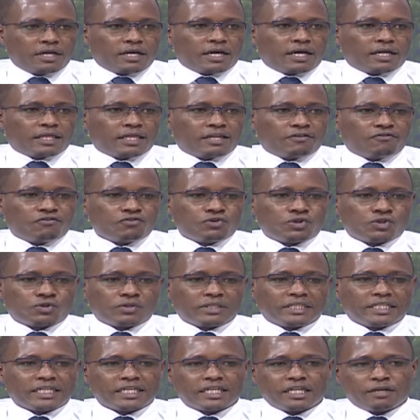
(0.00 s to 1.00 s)
And therefore, you
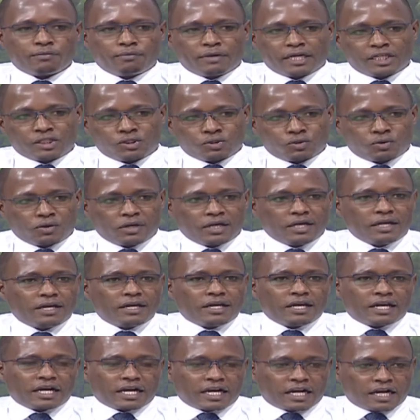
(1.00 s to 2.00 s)
should take the mantle,
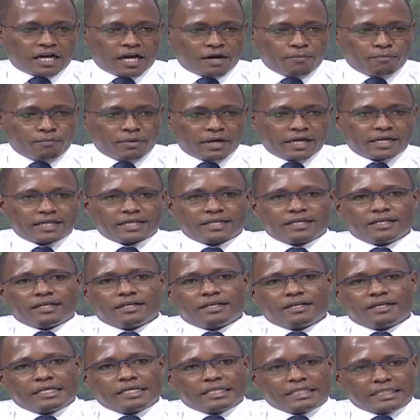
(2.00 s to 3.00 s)
come back,
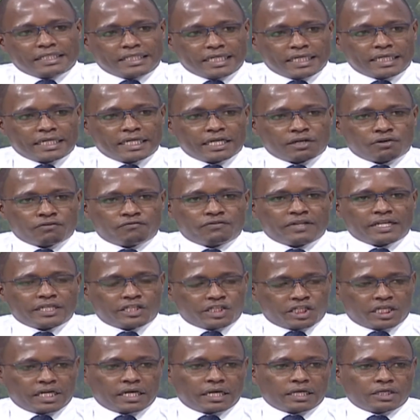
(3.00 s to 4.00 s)
take care of that
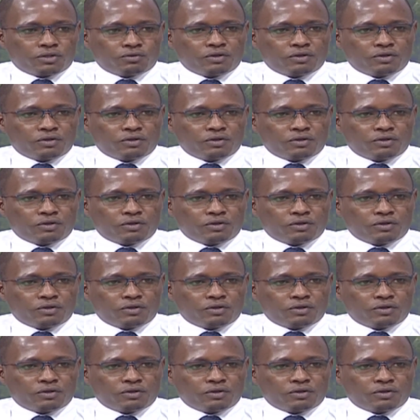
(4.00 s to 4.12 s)
child.